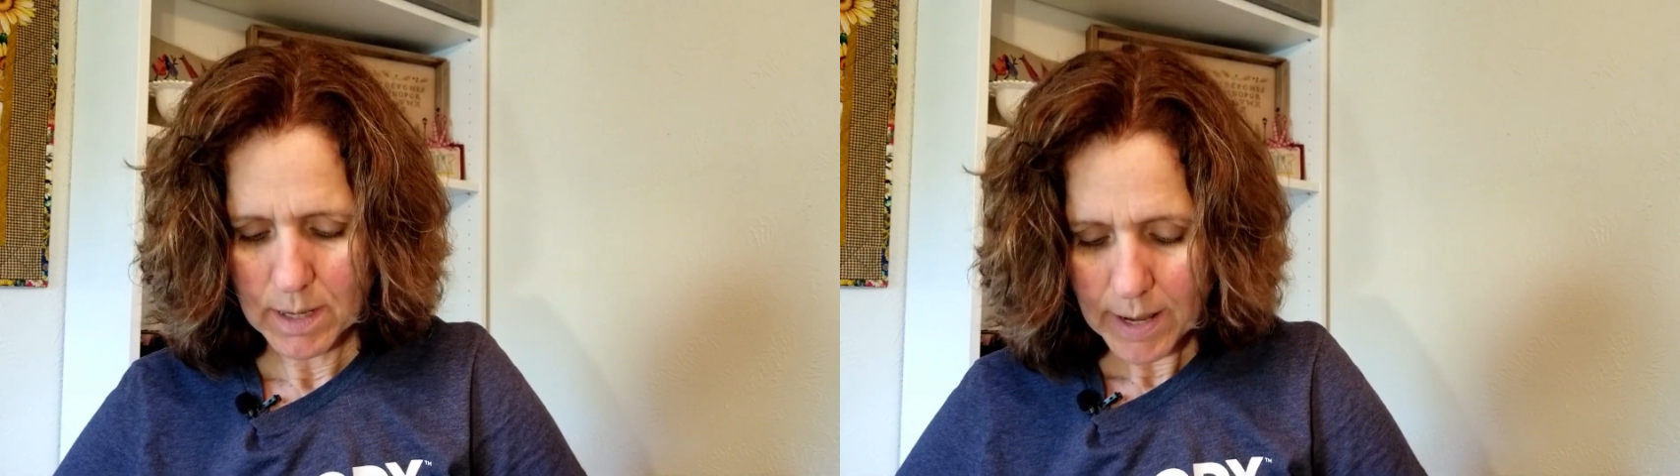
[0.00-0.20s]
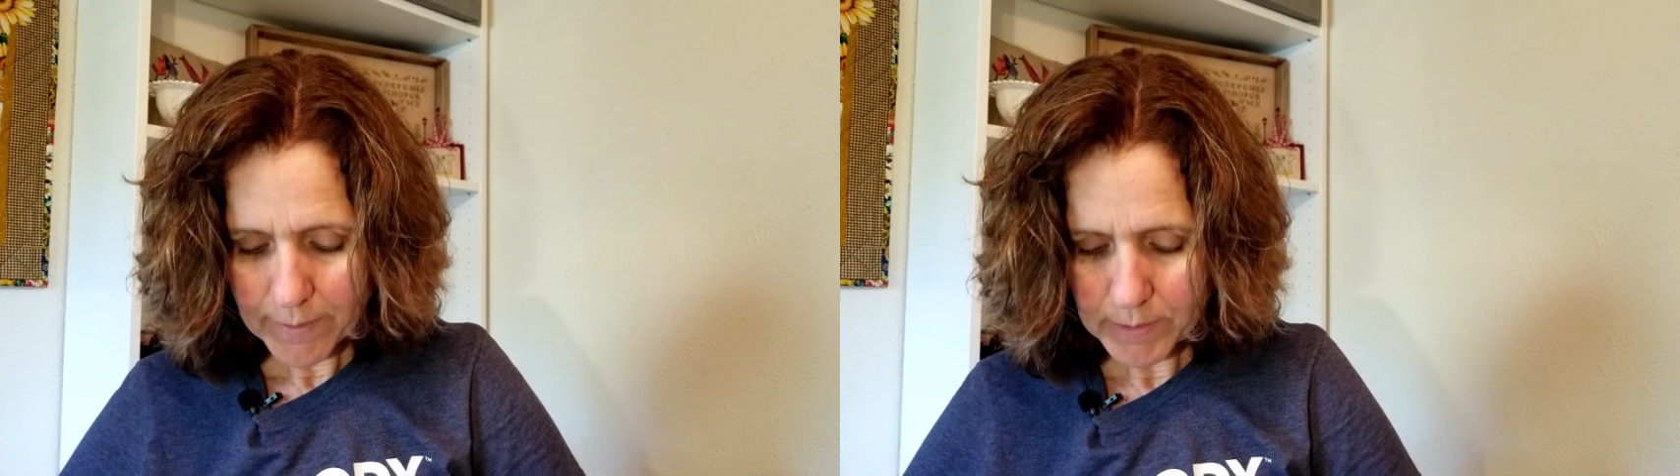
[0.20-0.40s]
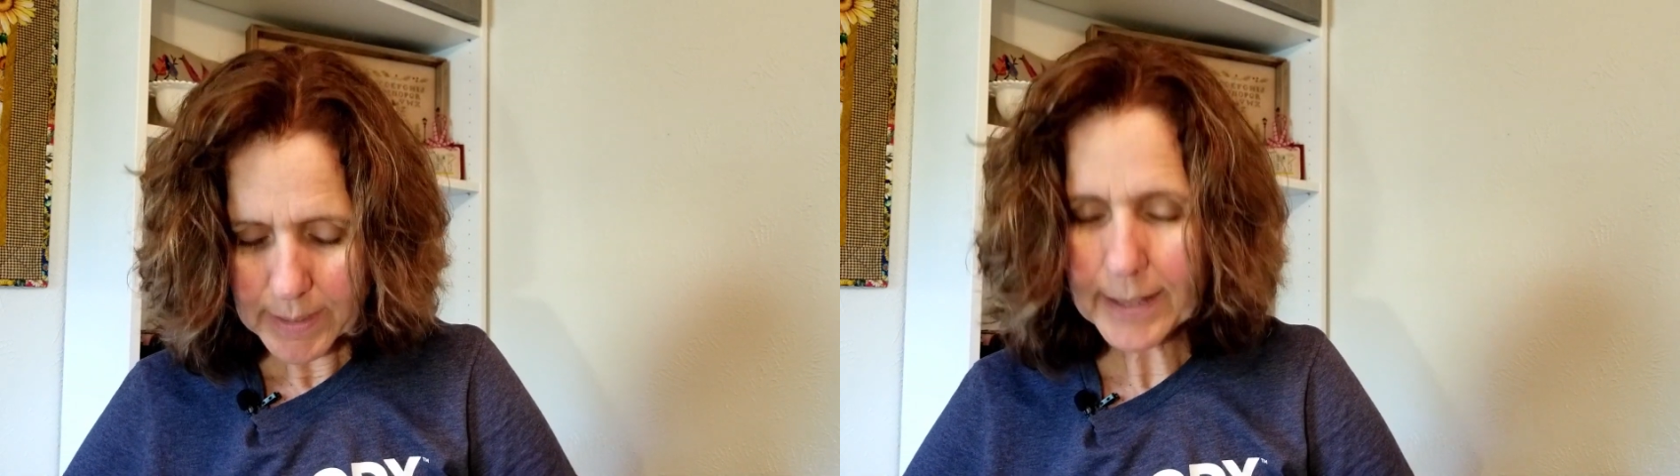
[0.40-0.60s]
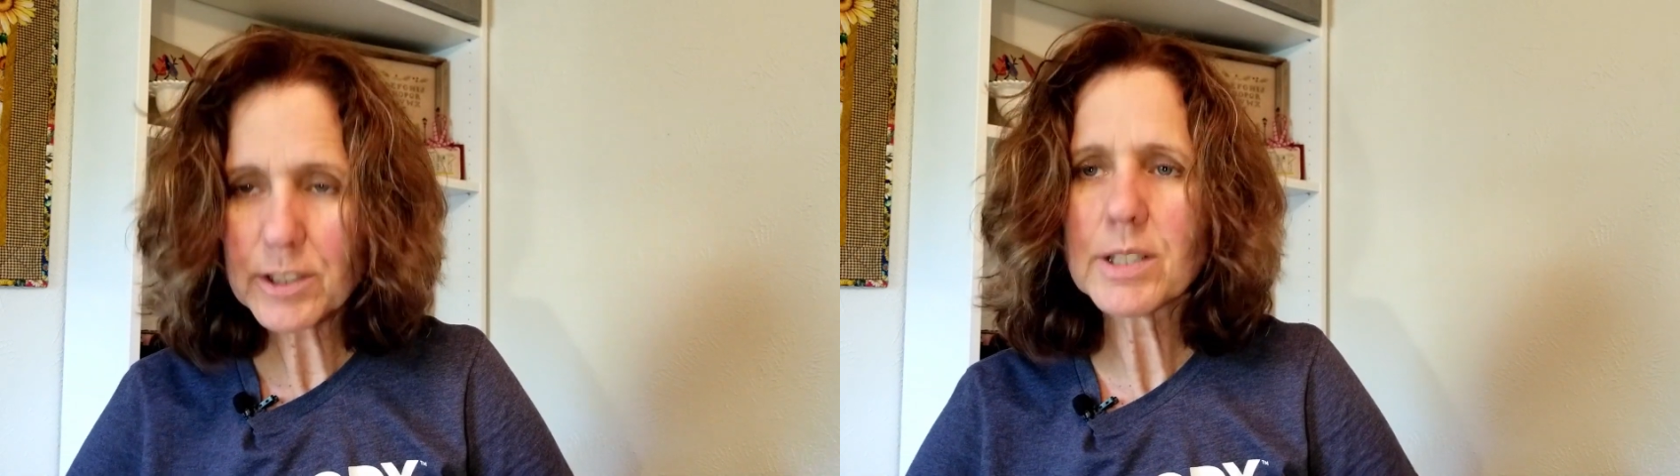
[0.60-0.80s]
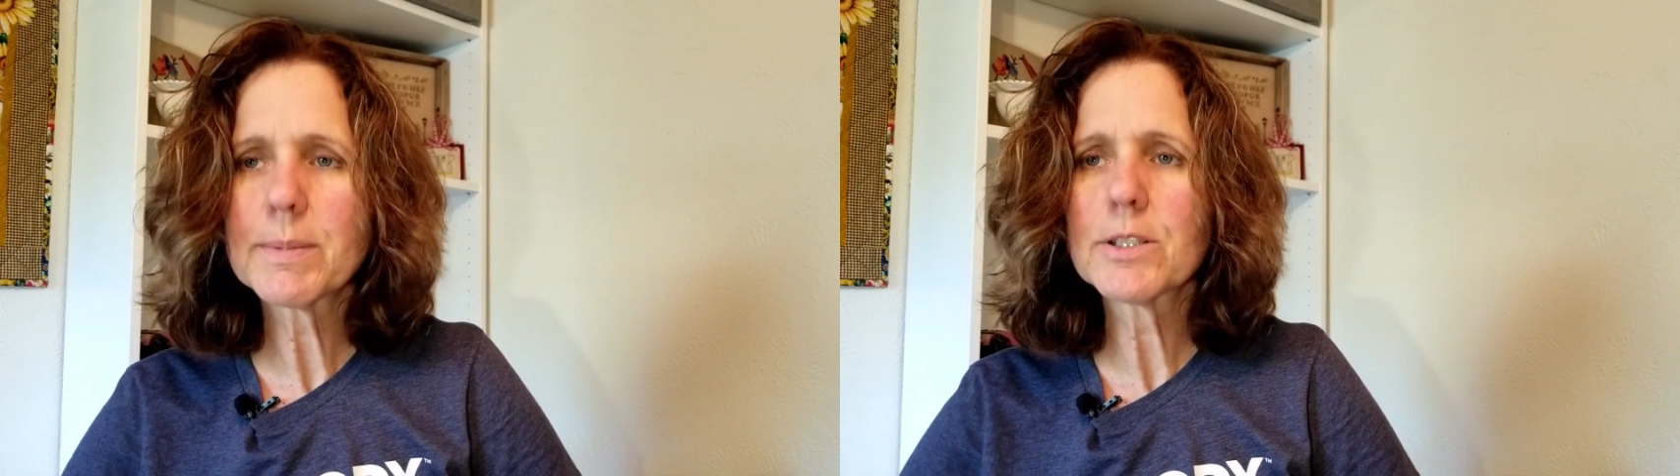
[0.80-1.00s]
I haven't
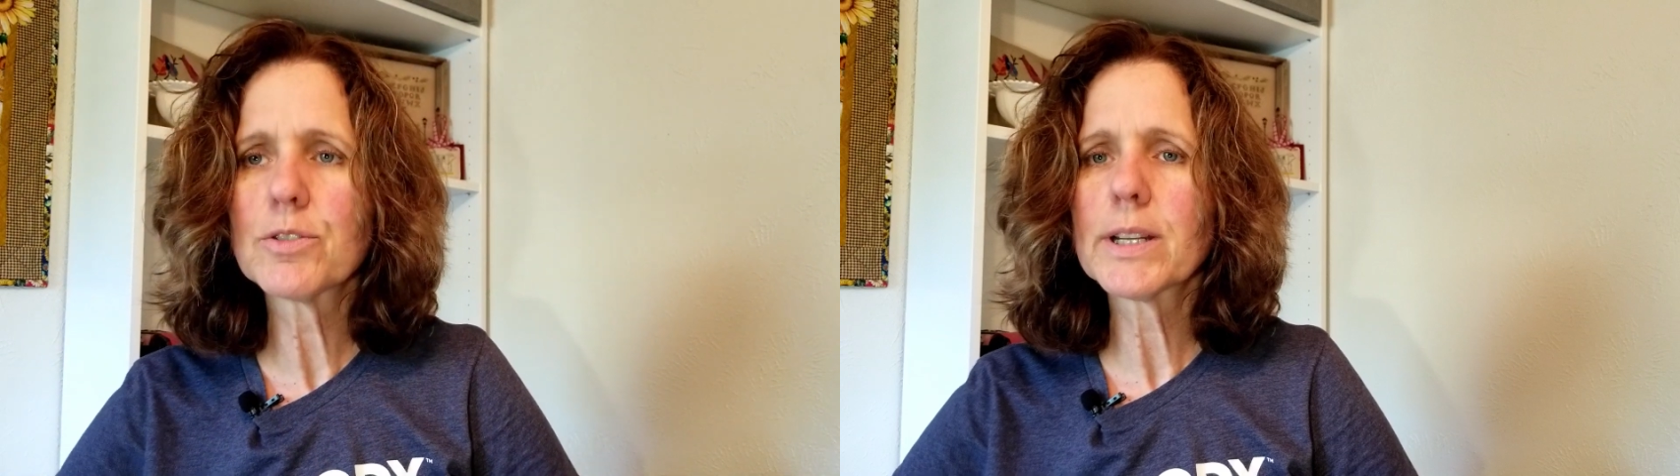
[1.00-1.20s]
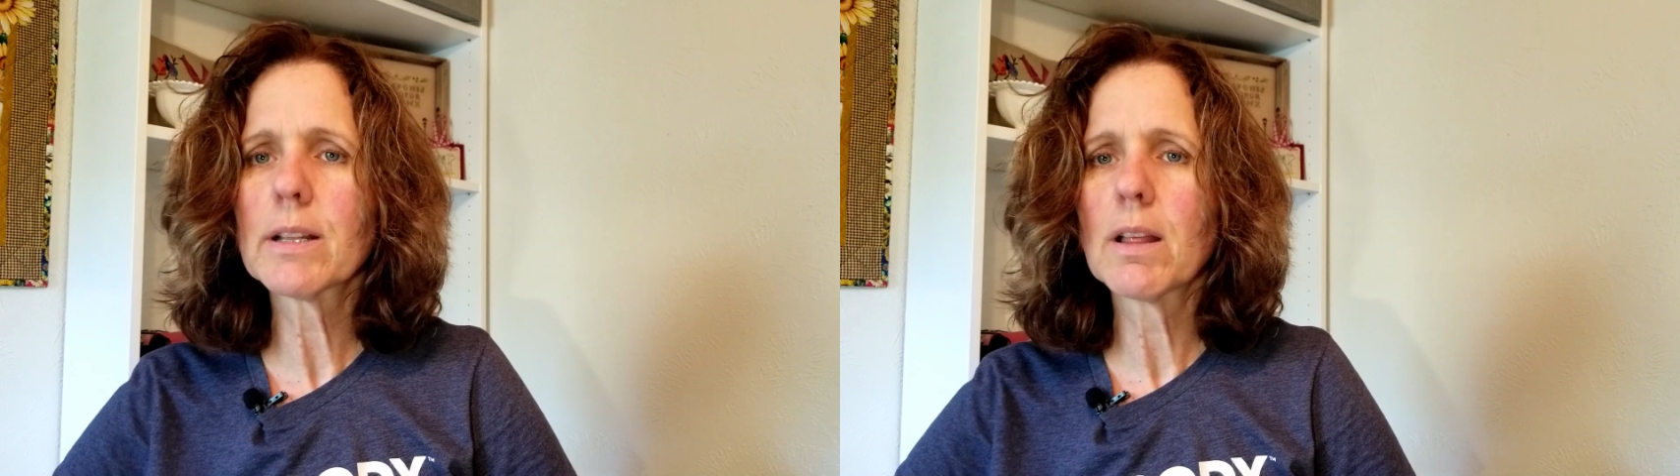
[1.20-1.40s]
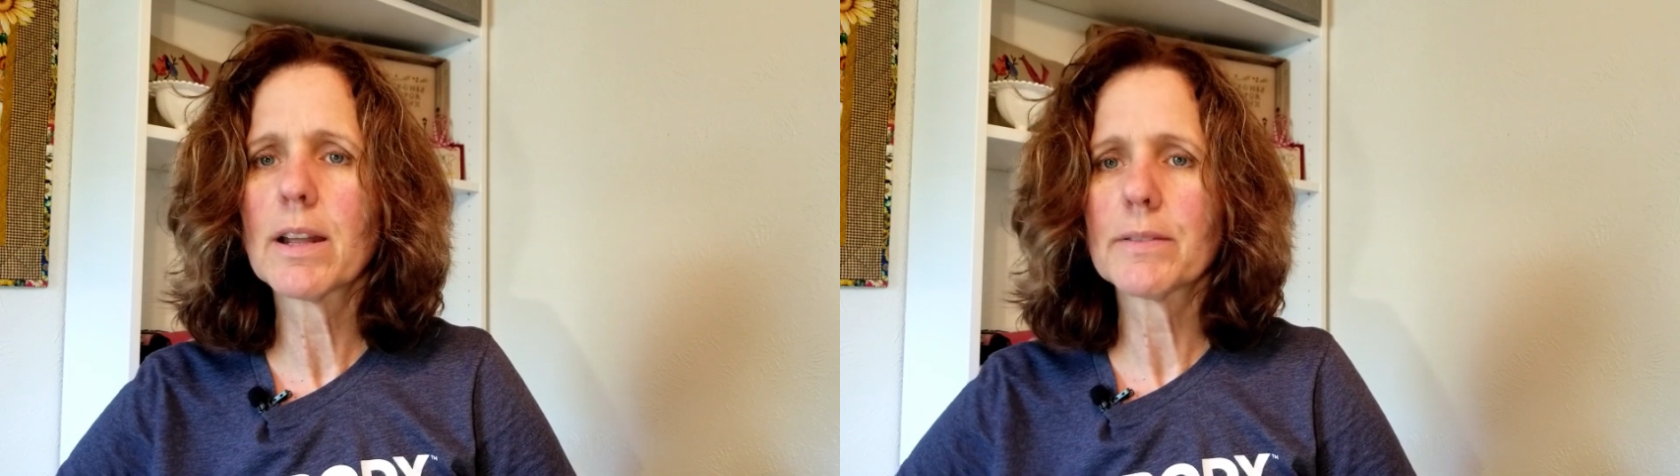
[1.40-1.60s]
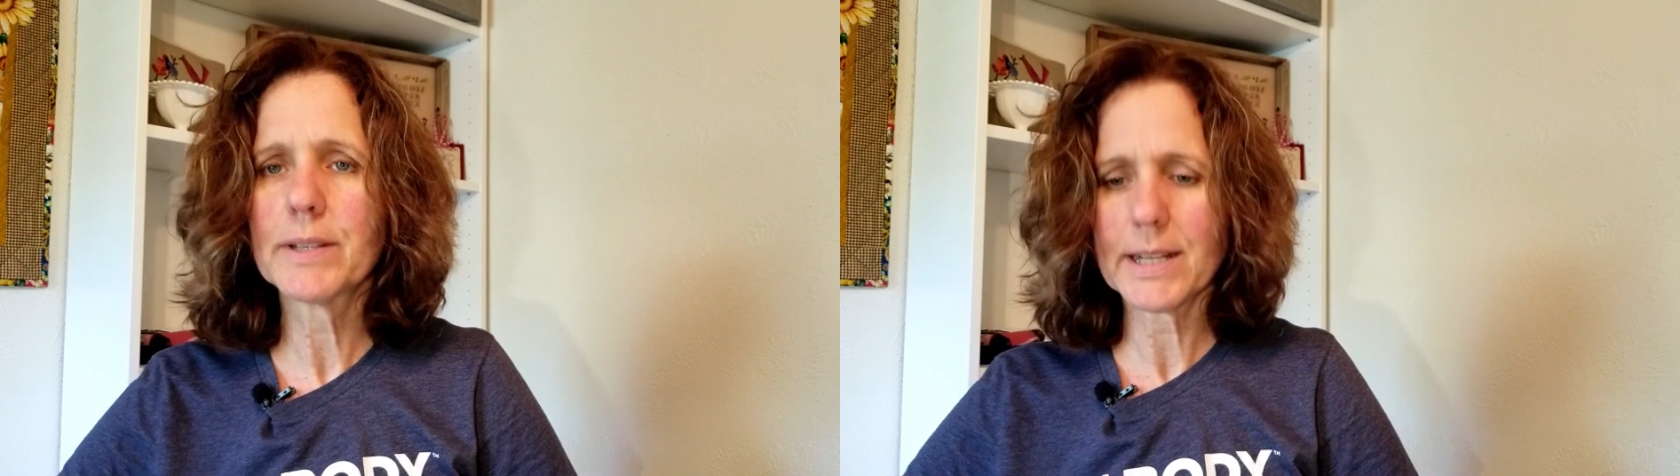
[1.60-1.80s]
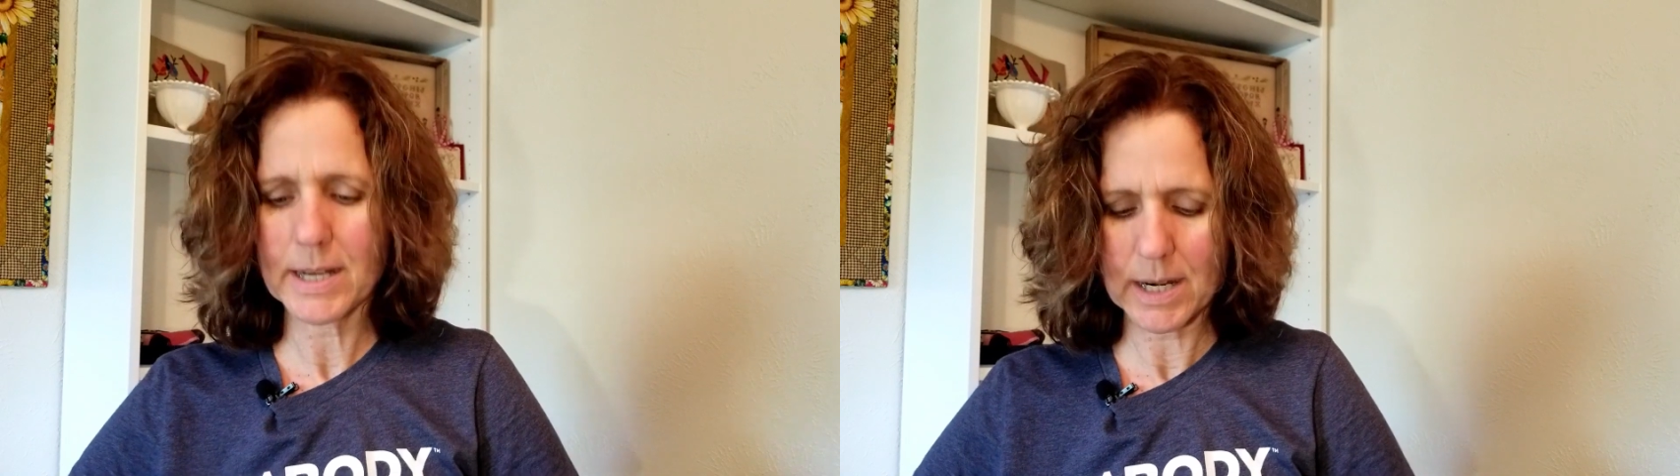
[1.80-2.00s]
actually been doing a lot of
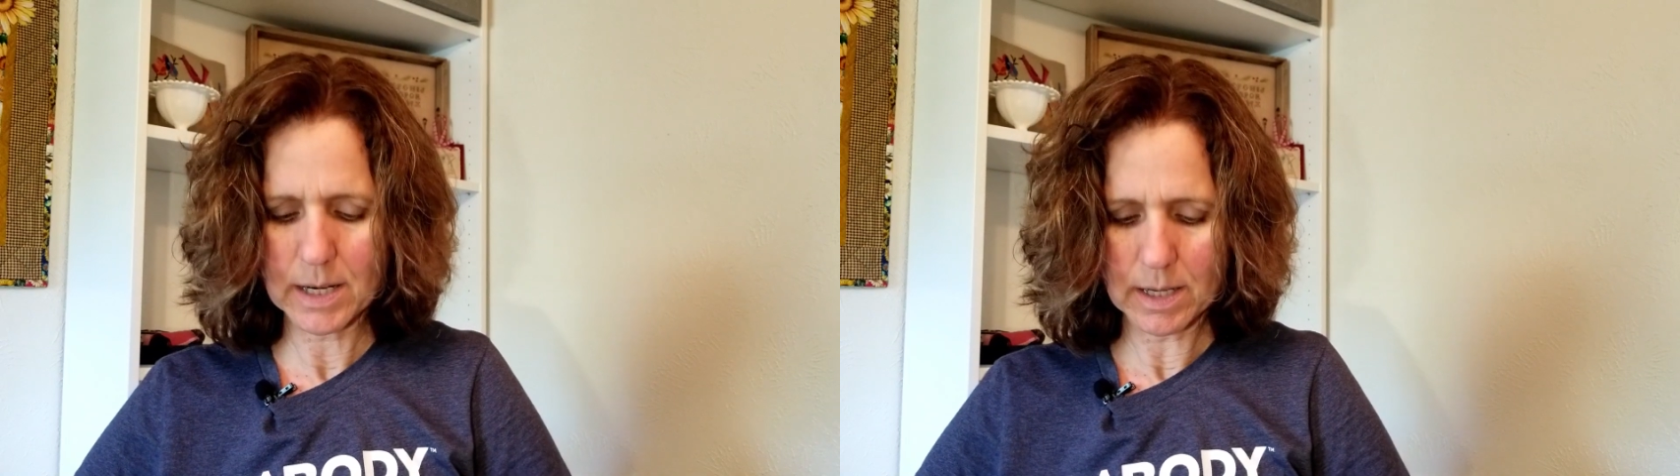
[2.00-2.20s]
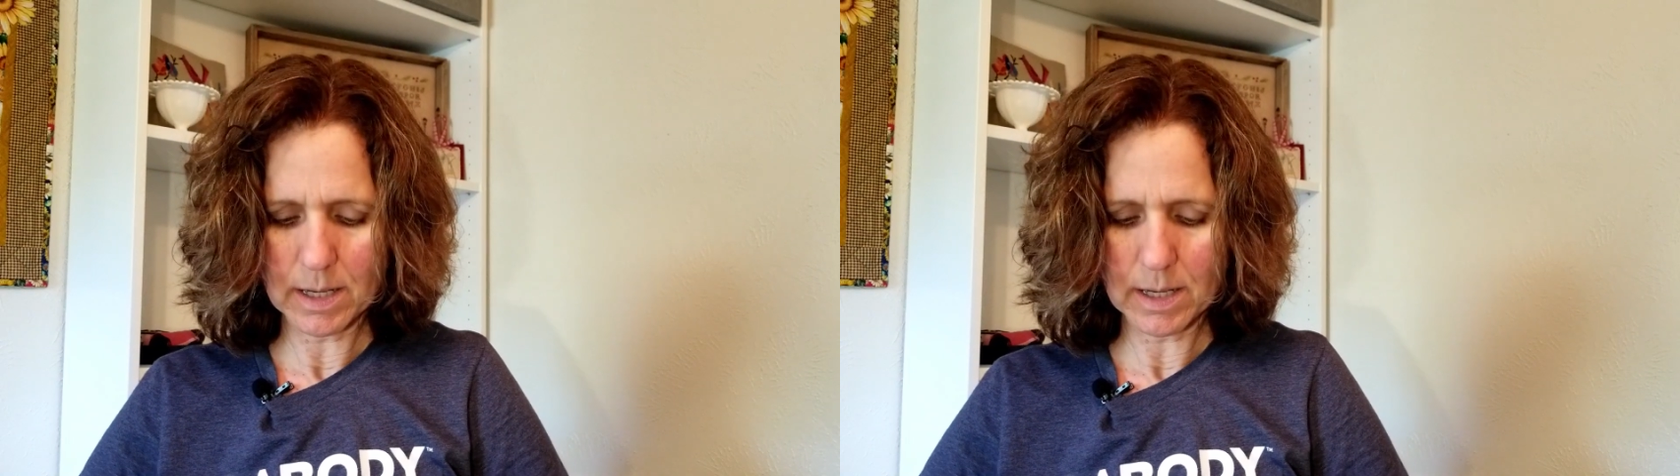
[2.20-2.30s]
knitting.